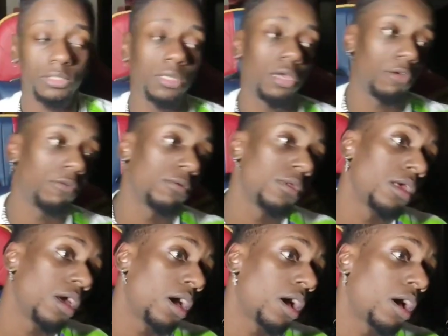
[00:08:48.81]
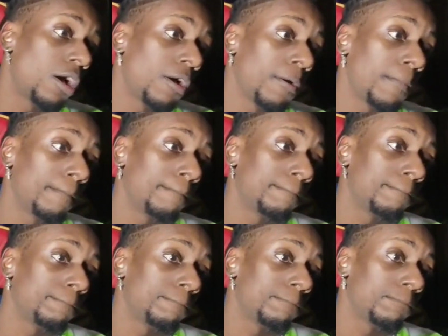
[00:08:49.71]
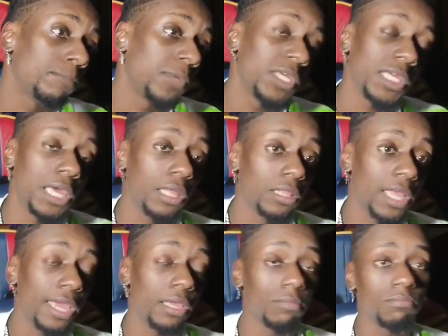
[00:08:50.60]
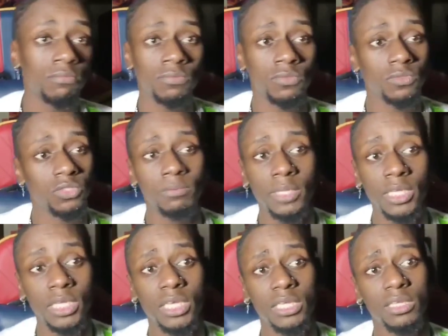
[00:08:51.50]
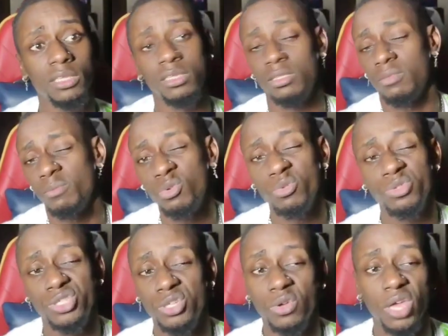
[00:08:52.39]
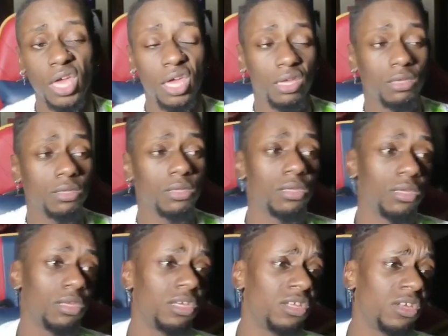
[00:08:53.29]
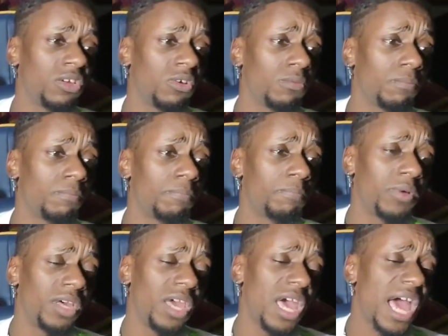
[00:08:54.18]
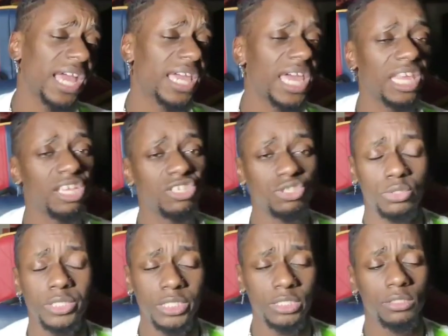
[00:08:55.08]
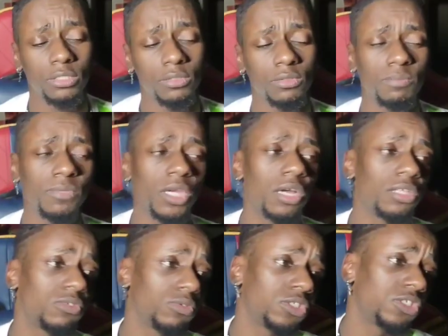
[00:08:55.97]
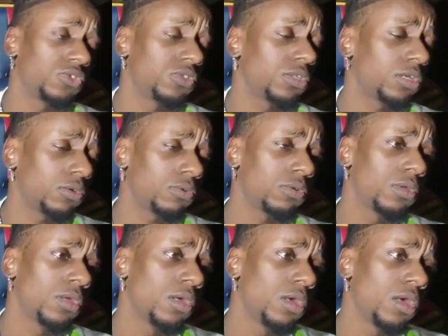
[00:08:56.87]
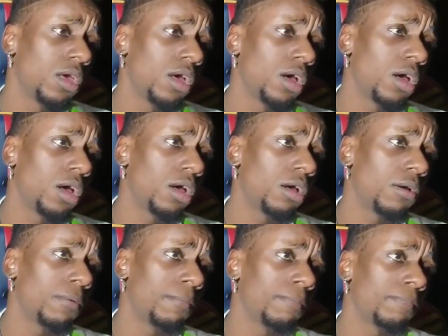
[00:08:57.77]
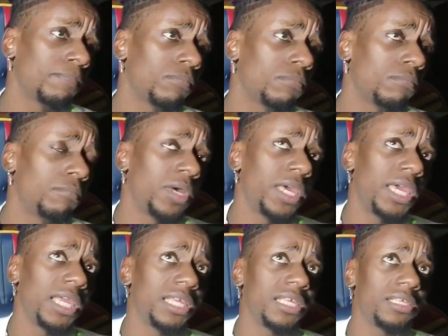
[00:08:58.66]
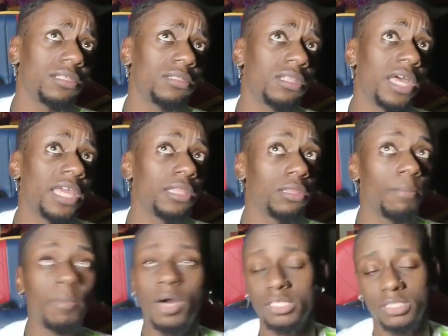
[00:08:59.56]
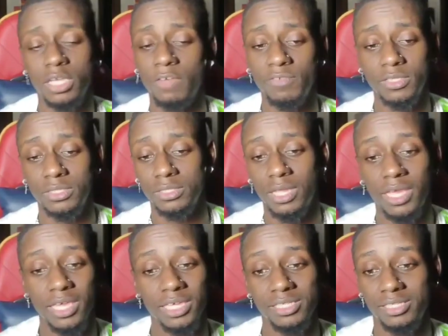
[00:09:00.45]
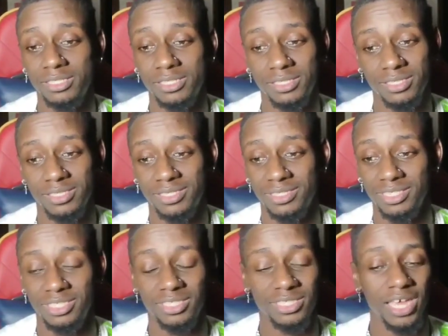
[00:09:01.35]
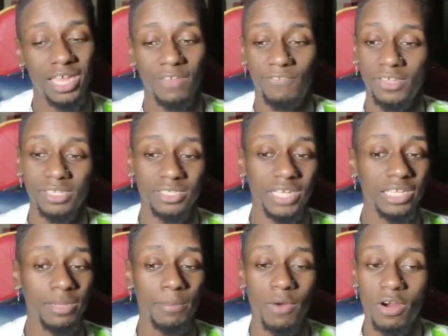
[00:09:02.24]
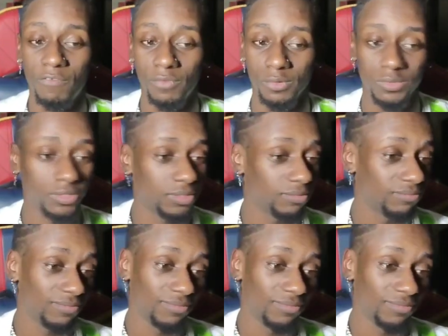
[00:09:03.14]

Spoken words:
So, but yeah, like, to me, the movie was okay, you know, but I kind of enjoyed it though, to be honest with you, so, but, like, the box office, like, it's kind of feels like the Marvels,